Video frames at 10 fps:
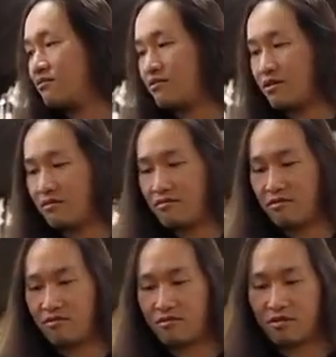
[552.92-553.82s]
Alright.
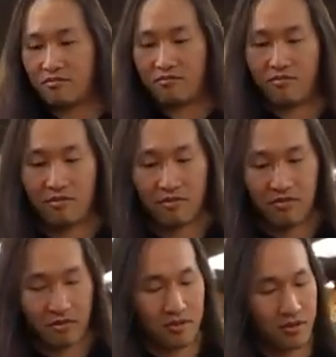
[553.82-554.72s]

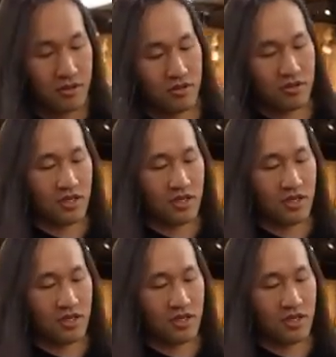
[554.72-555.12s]
Let's,